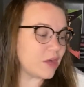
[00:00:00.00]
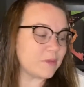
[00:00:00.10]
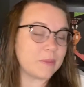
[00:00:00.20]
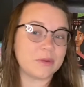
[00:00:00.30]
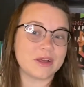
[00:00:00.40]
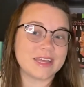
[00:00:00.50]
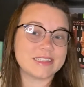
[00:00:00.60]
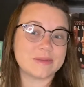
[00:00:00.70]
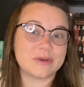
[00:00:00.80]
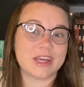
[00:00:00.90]
book is
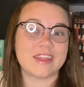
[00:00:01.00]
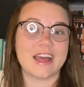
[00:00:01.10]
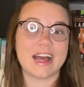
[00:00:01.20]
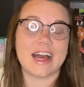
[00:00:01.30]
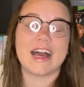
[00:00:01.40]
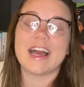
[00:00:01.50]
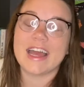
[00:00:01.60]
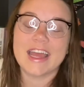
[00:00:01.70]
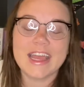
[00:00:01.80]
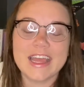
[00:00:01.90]
a book that
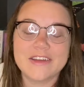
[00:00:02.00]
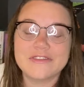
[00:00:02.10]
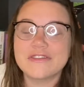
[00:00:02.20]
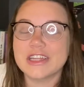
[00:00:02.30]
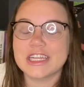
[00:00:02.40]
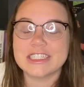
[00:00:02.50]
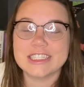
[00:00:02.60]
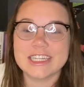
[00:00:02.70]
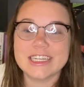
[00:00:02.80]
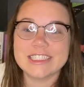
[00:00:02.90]
I really
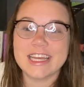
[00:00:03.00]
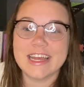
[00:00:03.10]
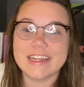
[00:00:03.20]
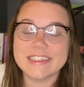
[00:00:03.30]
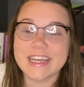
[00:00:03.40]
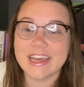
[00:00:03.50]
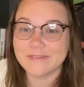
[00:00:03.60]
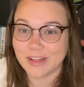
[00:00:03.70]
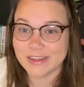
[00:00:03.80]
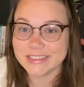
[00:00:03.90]
disliked, and I
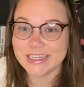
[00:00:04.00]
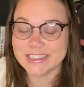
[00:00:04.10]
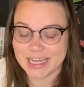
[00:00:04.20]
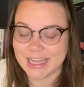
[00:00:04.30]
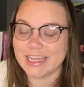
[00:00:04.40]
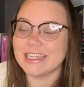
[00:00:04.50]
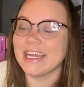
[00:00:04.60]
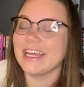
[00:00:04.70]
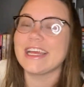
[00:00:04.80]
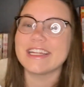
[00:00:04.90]
vlogged it, and
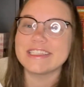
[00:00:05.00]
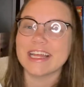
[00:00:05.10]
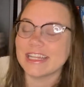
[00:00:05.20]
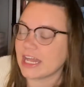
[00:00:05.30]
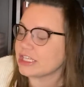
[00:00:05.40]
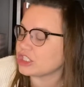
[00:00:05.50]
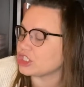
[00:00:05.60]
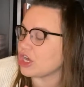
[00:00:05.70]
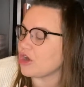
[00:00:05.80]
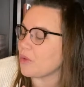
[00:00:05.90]
it is Let It
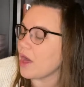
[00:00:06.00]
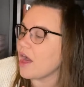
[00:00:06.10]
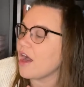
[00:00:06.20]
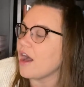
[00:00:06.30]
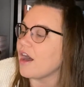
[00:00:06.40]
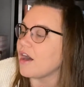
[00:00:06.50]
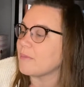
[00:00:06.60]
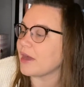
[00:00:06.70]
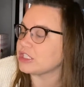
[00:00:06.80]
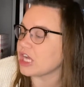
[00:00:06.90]
Snow
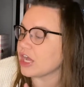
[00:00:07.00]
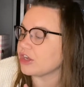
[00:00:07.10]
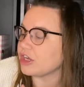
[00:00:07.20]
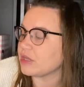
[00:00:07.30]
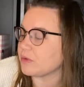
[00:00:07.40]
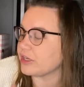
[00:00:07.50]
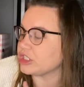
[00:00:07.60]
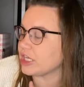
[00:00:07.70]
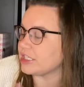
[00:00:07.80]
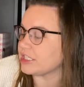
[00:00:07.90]
by John Green, Maureen
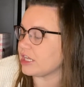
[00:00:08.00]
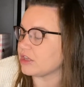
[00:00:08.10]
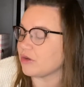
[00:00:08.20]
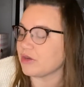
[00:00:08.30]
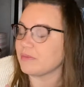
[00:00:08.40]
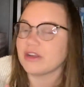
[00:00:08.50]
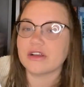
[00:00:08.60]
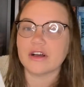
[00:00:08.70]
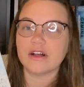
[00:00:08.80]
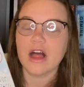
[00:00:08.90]
Johnson, and Laura Miracle.